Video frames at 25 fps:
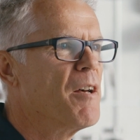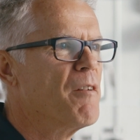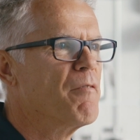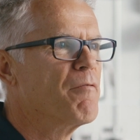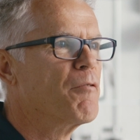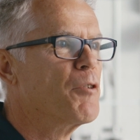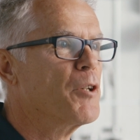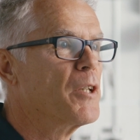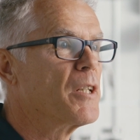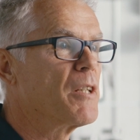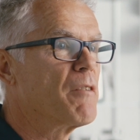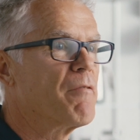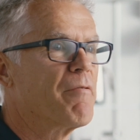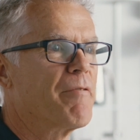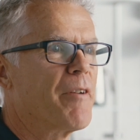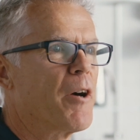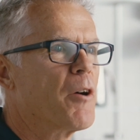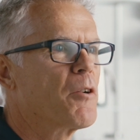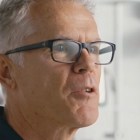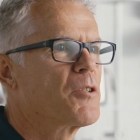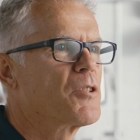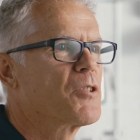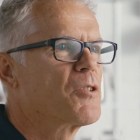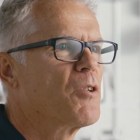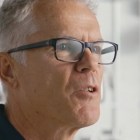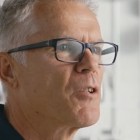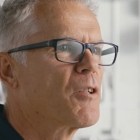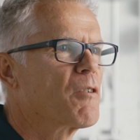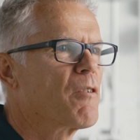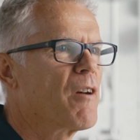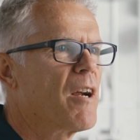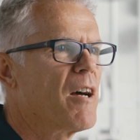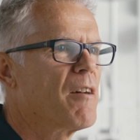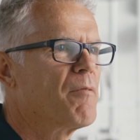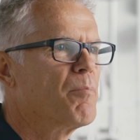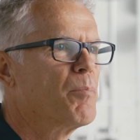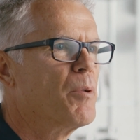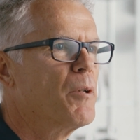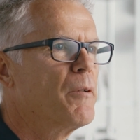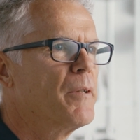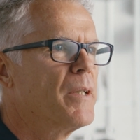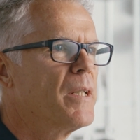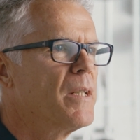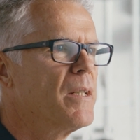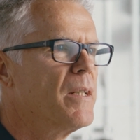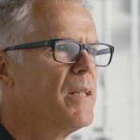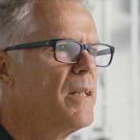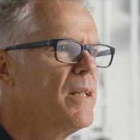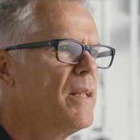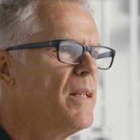have really focused on craft
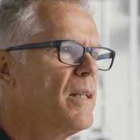brewing.